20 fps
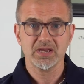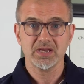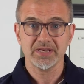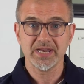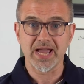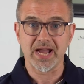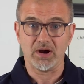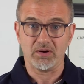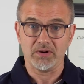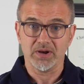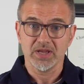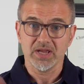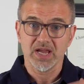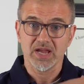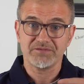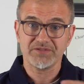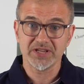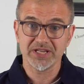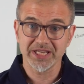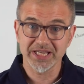Now,
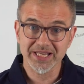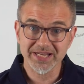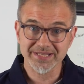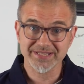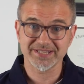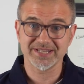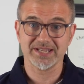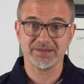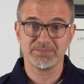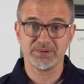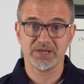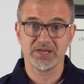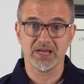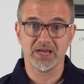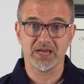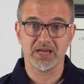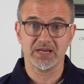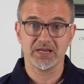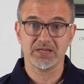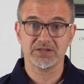if you need a
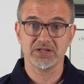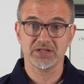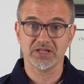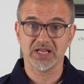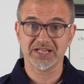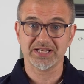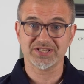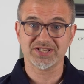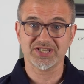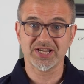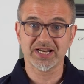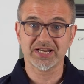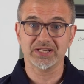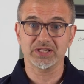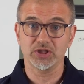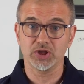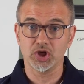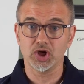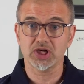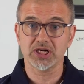CPA and you'd like a
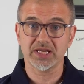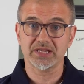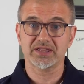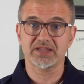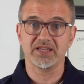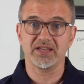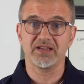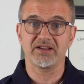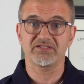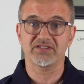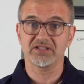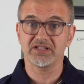second look at things,